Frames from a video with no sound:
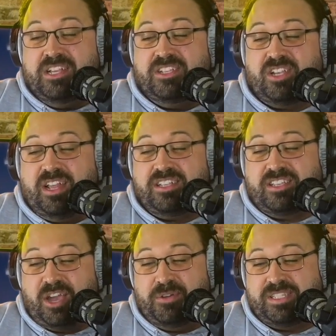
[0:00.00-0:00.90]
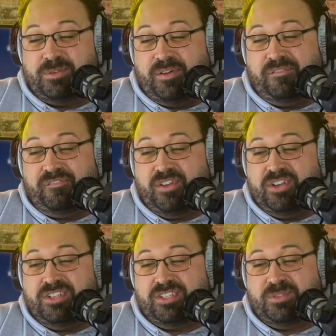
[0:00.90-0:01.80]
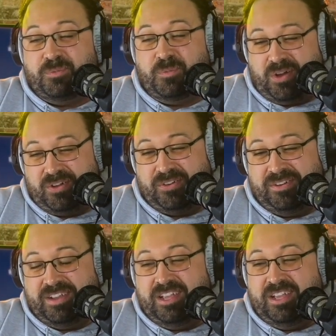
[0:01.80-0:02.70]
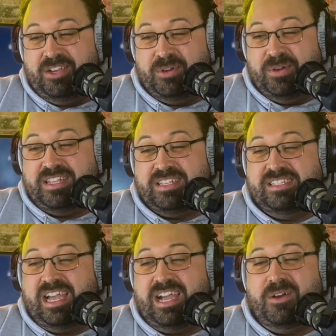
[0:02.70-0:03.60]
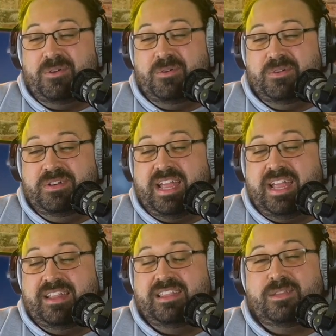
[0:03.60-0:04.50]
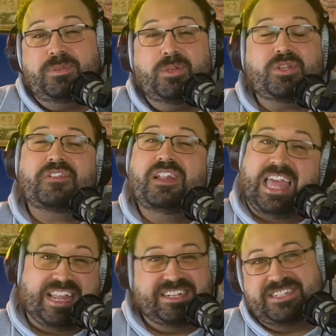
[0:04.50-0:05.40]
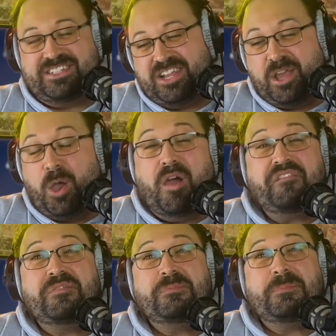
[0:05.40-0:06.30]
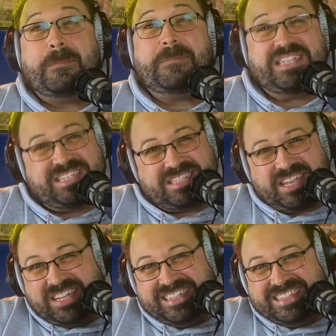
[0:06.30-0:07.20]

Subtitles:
So let's go to our first one, who is down in the beautiful land of Bicester.